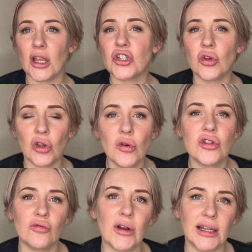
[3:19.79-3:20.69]
So those
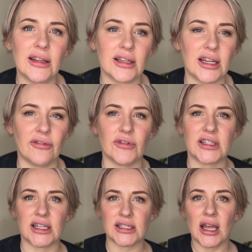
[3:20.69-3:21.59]
are really the
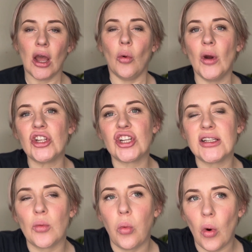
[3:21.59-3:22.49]
differences, which
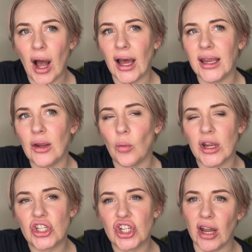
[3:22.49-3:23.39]
is why
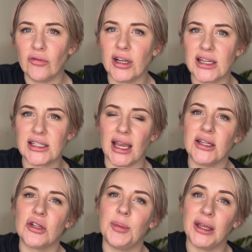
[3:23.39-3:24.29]
we generally say
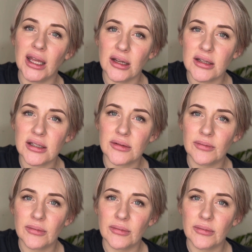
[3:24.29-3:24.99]
to beginners,